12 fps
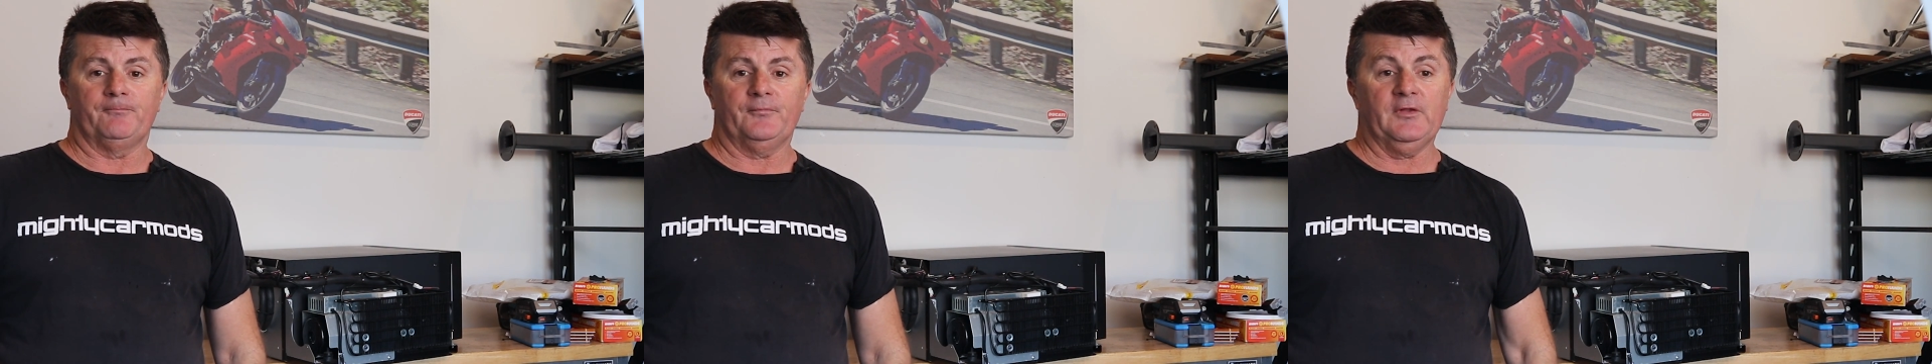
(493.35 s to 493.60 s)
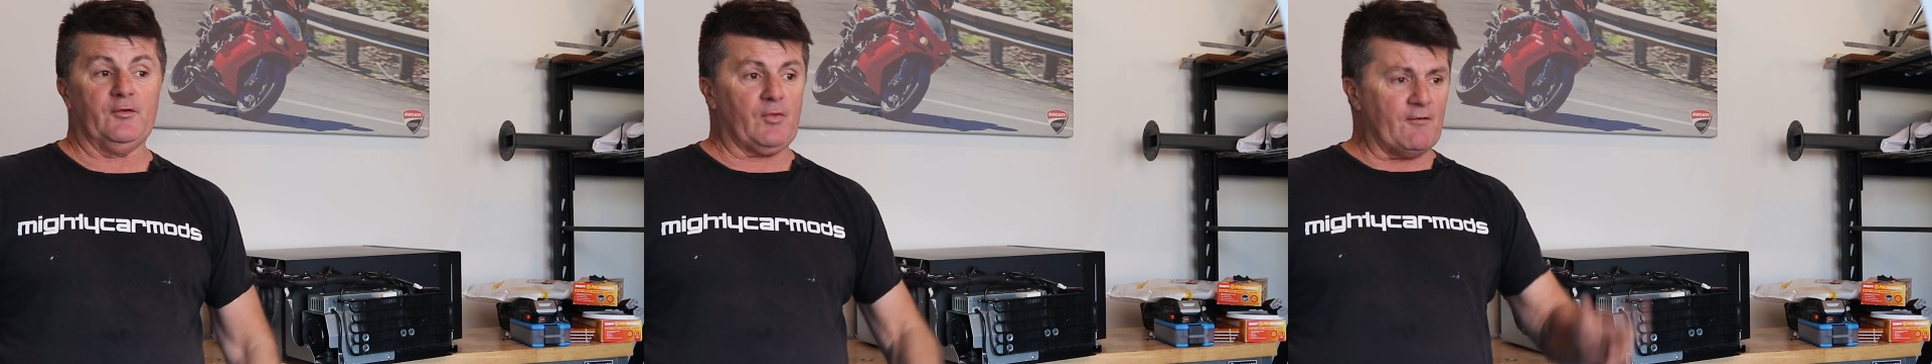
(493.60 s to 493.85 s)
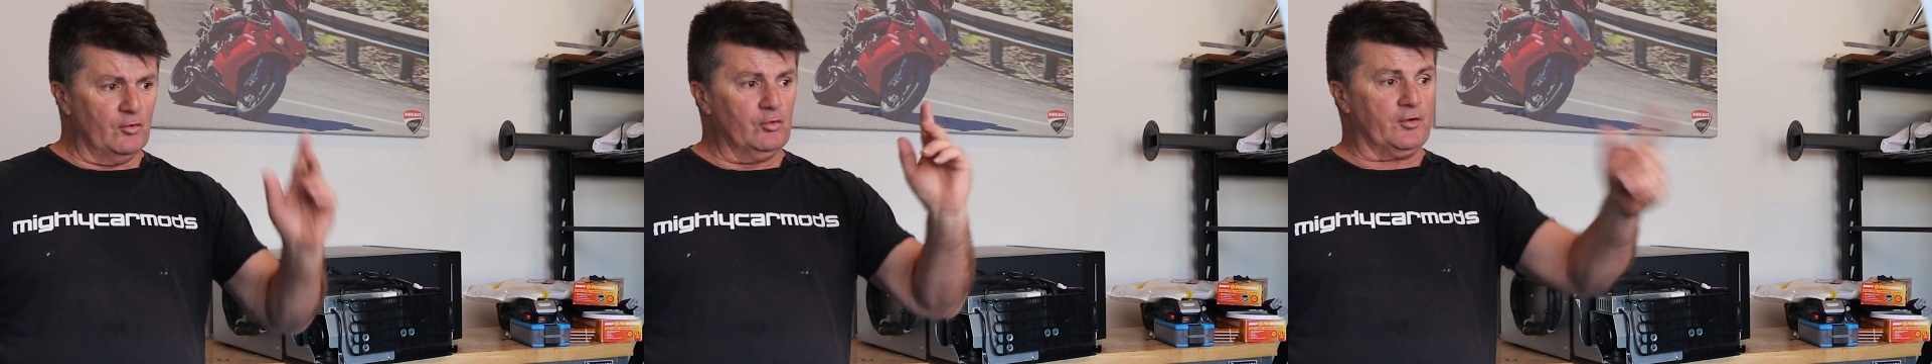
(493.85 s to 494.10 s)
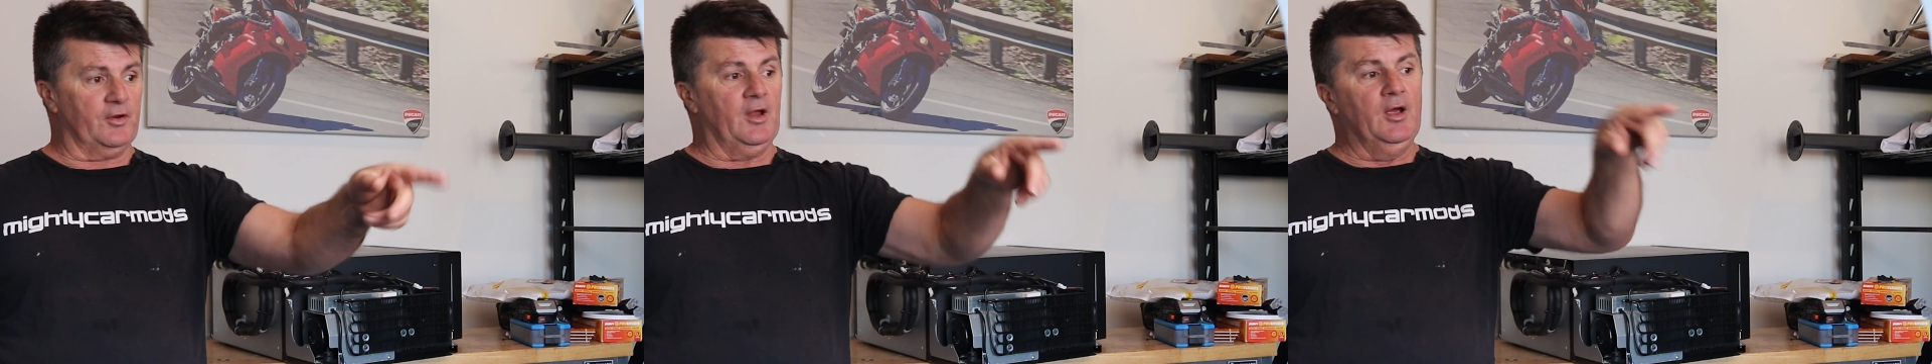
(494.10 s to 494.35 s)
Let's have a
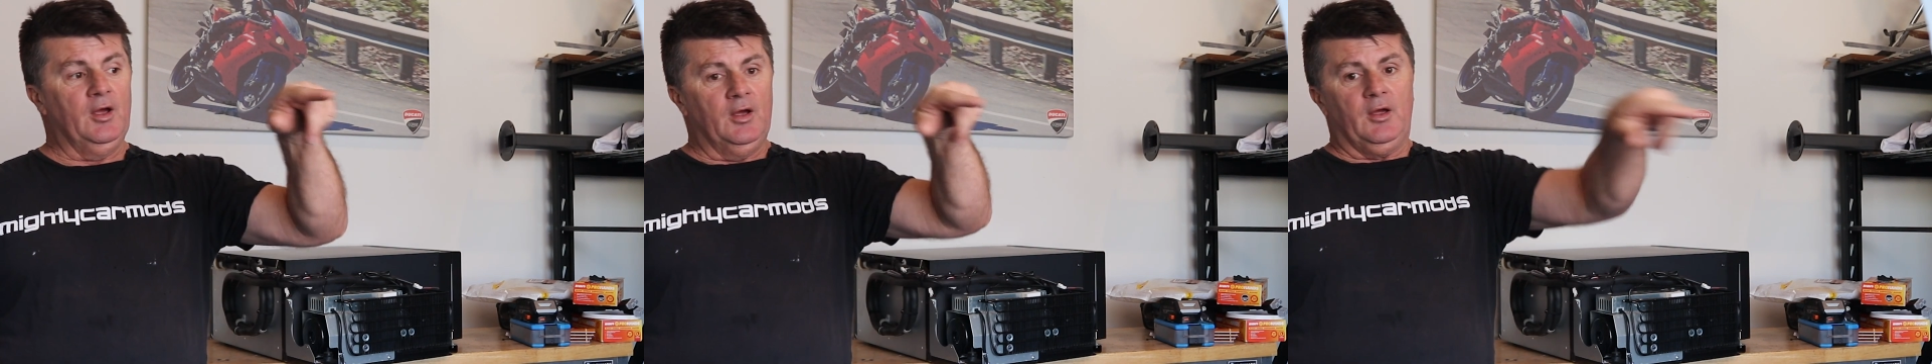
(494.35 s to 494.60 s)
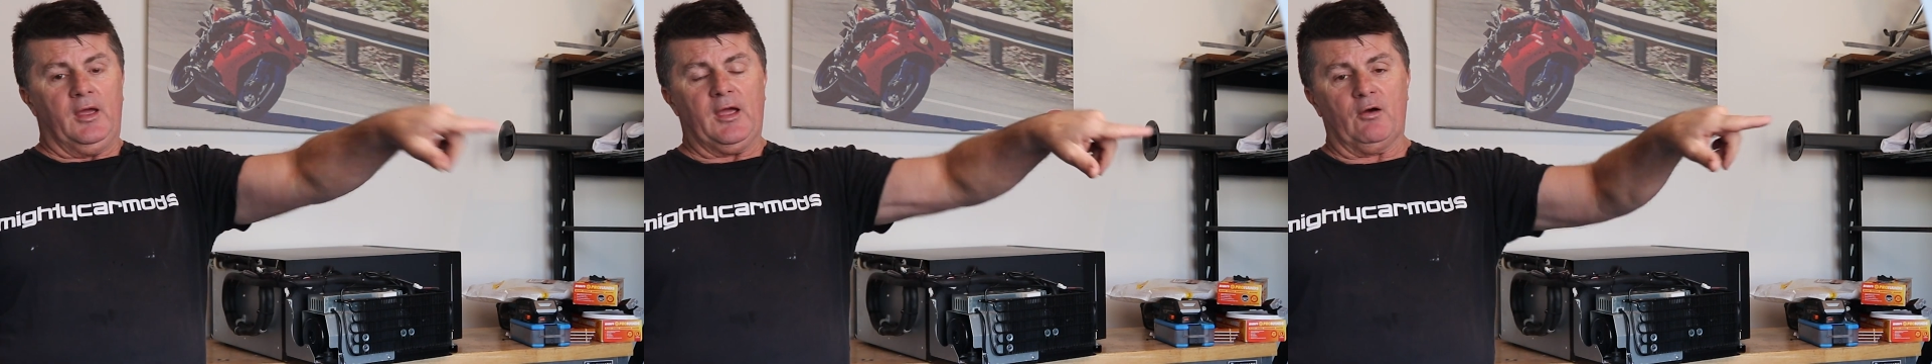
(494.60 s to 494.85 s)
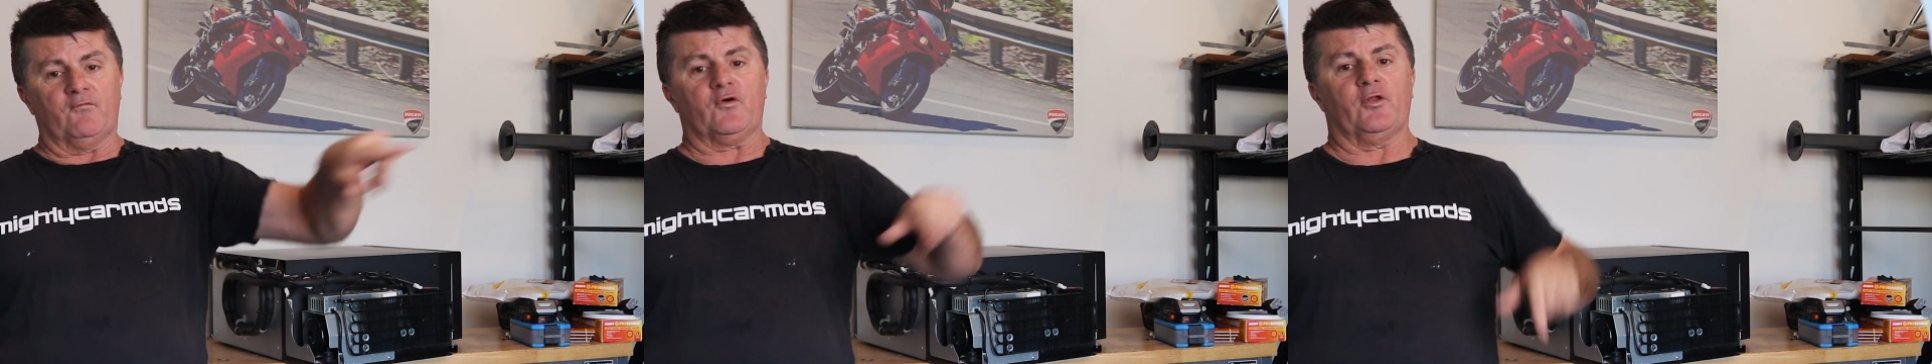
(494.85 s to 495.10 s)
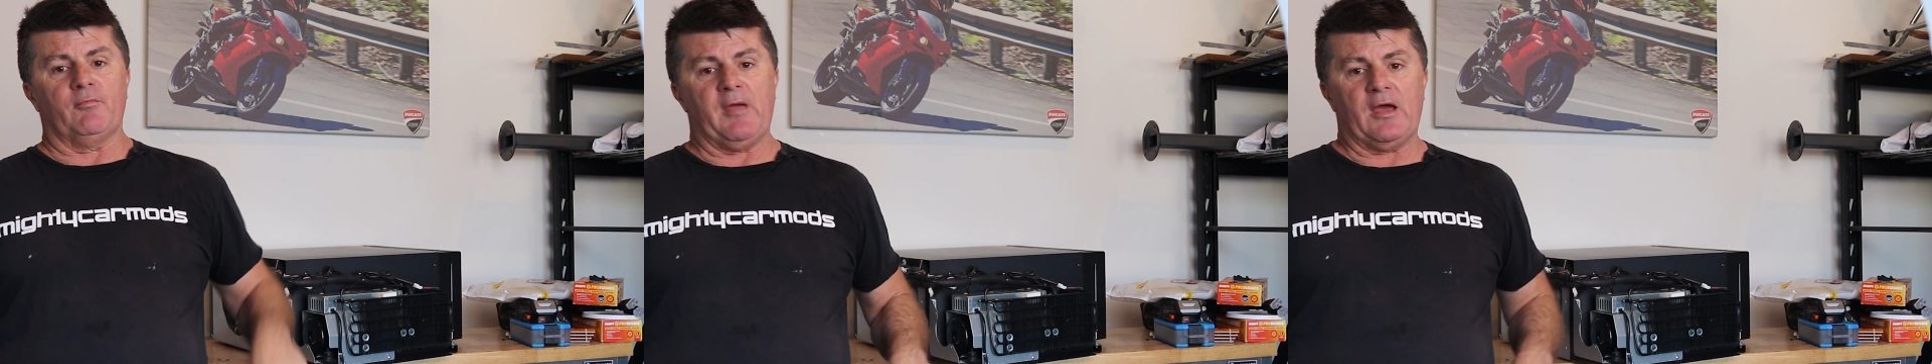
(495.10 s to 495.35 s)
look at how I've
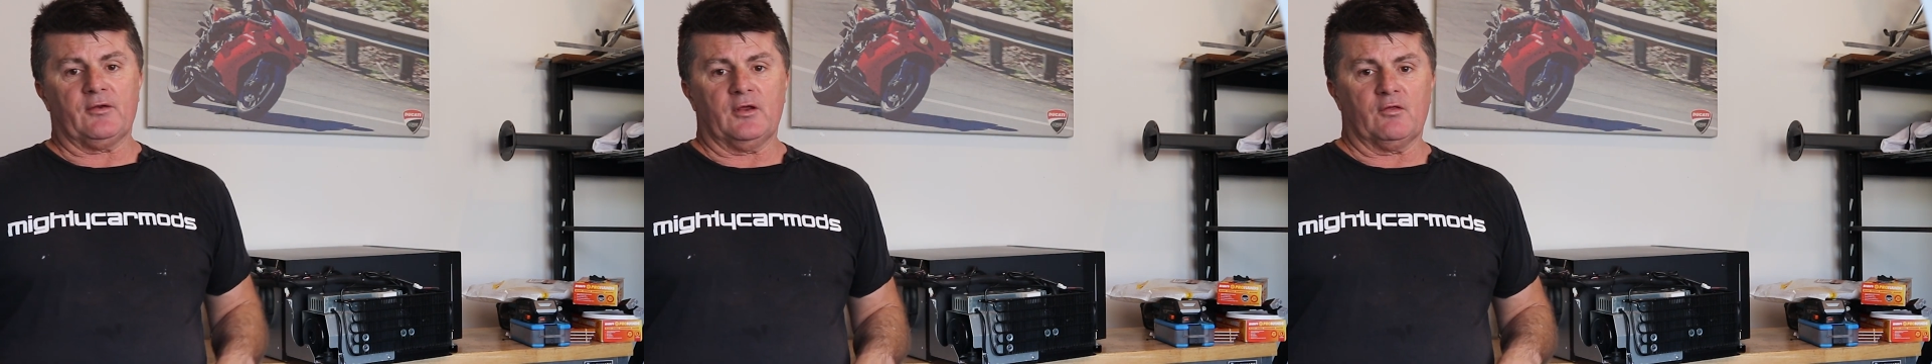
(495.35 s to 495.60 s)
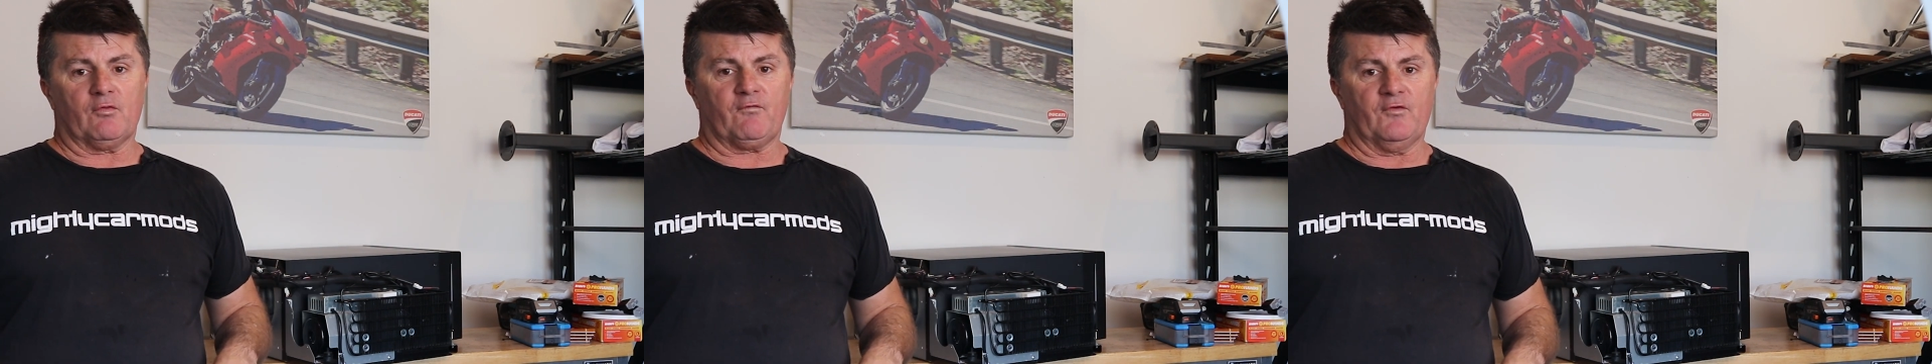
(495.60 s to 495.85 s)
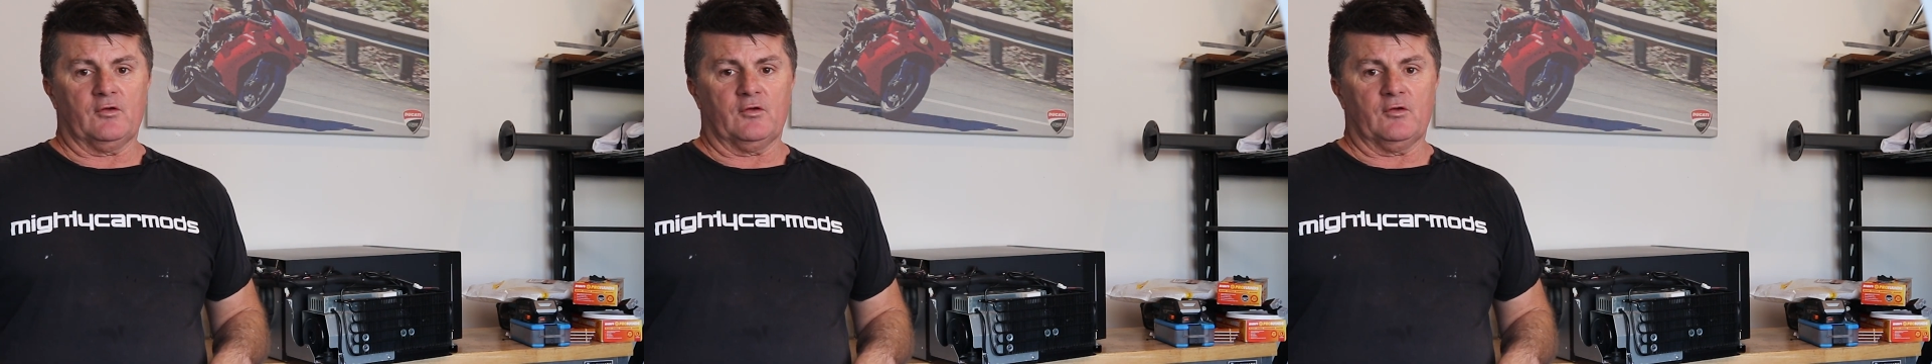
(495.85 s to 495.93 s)
got the mountings for